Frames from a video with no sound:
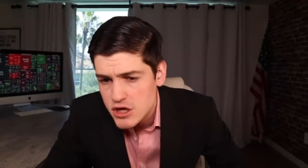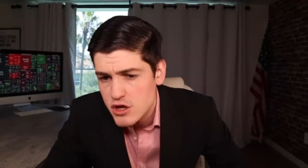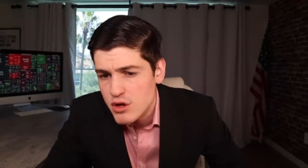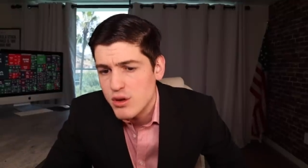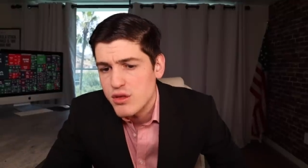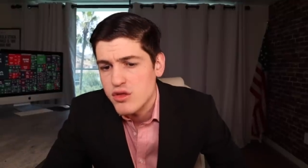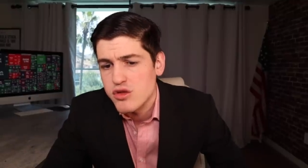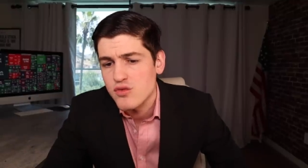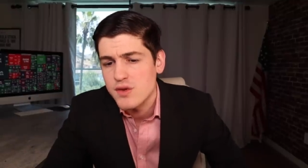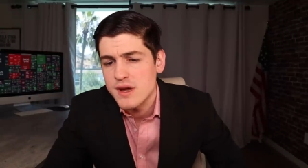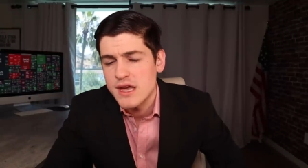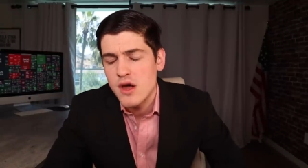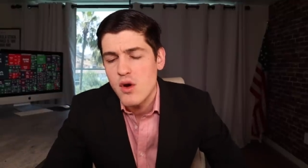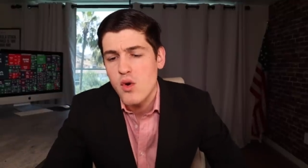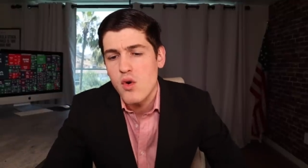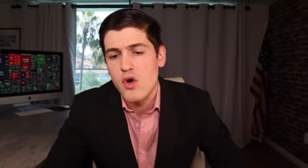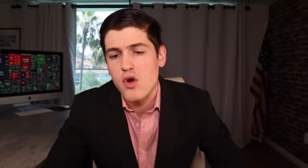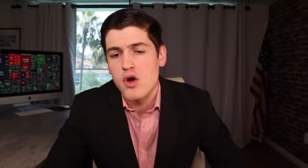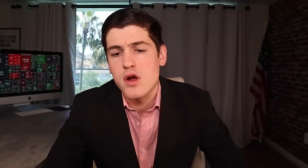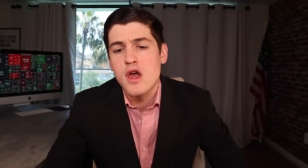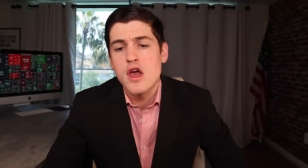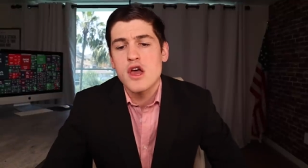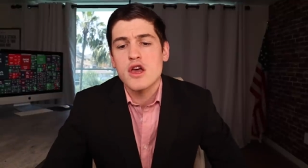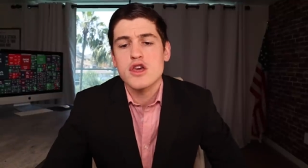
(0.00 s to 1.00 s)
Q three
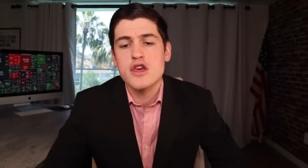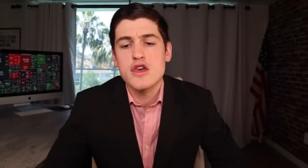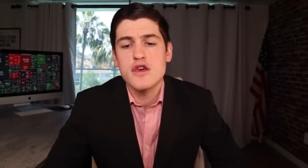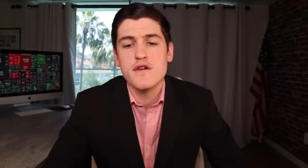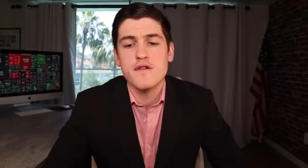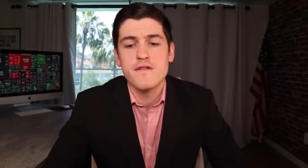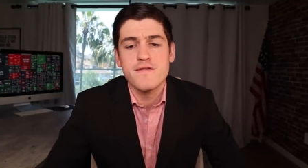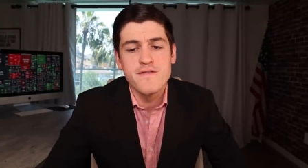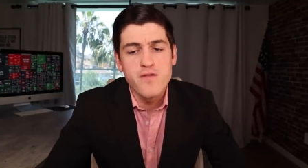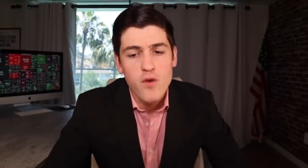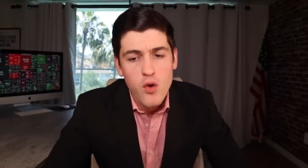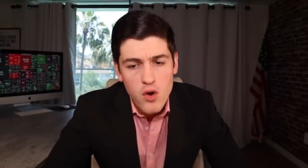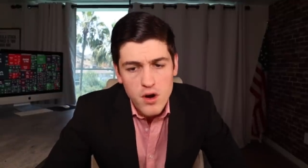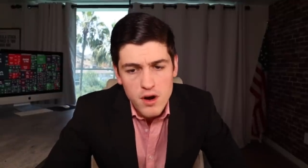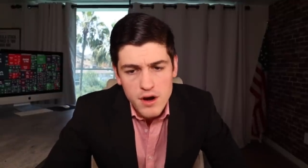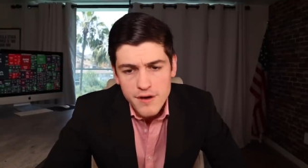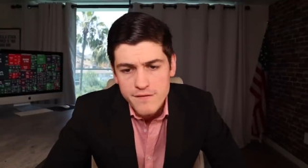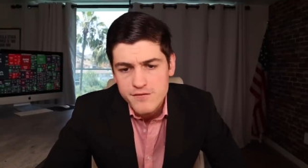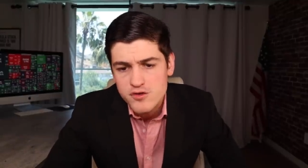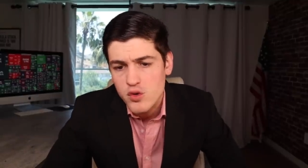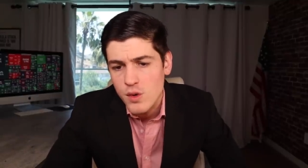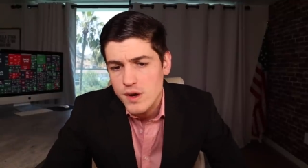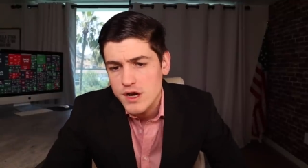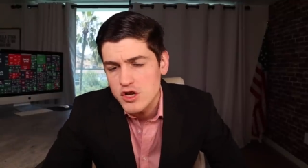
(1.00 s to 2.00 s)
or Q four
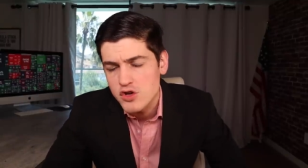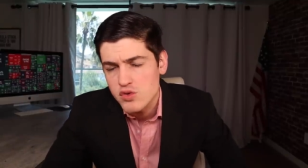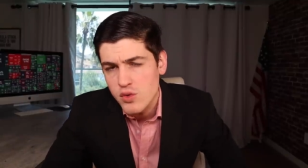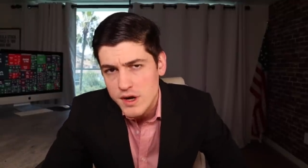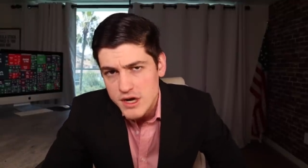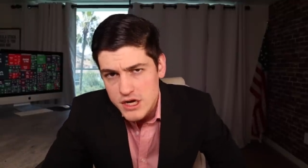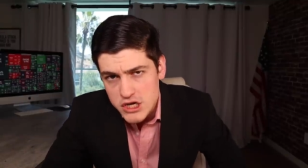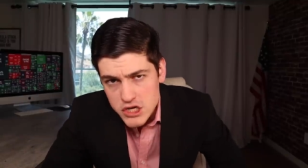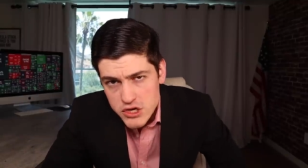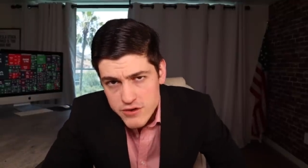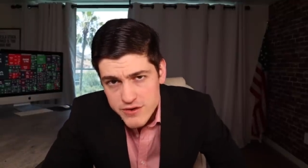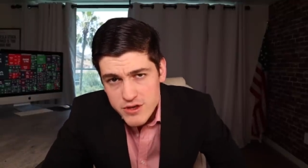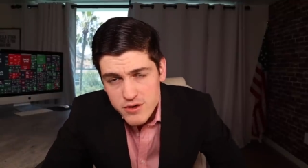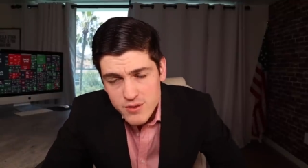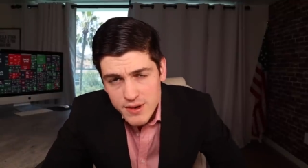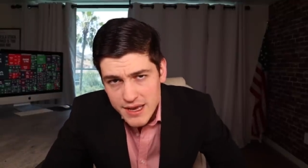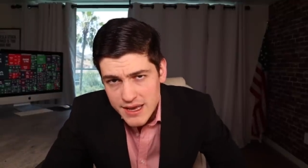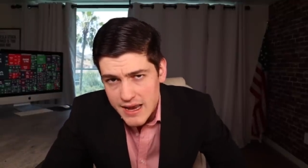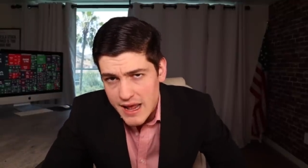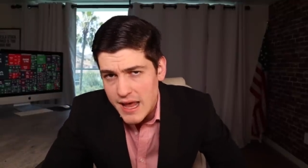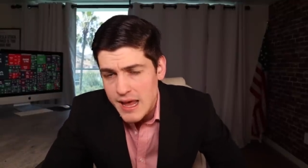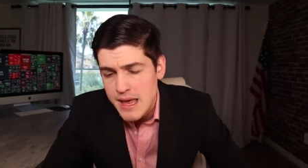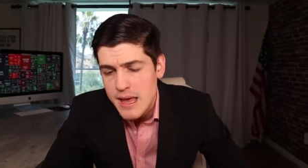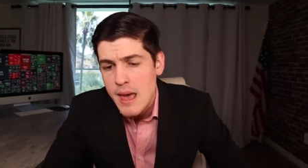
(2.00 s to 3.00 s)
of twenty twenty-two, you
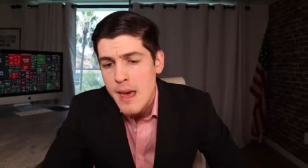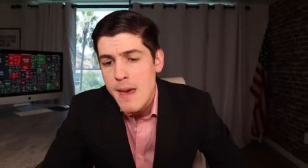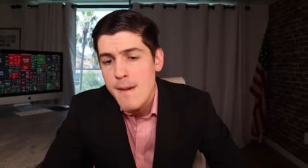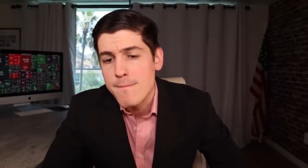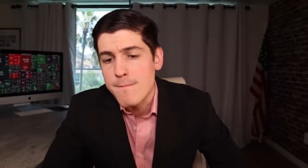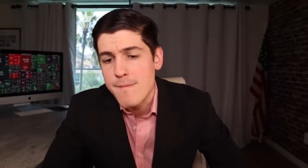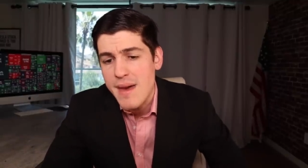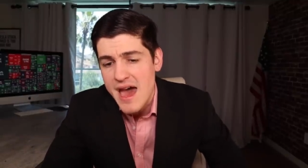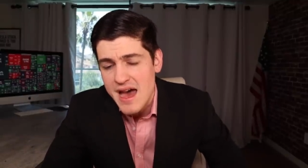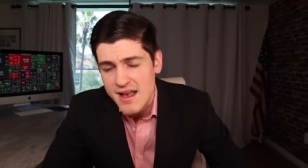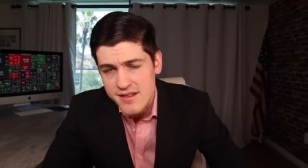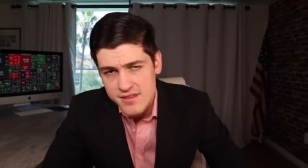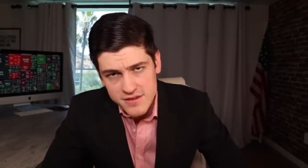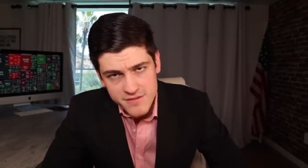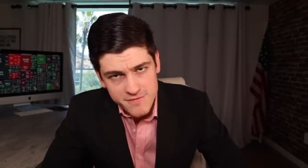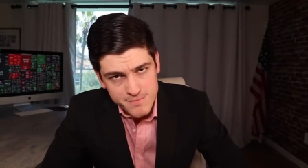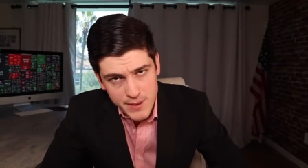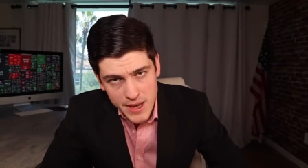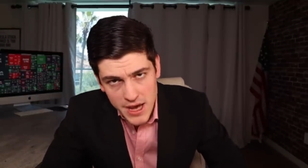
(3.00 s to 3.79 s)
get a massive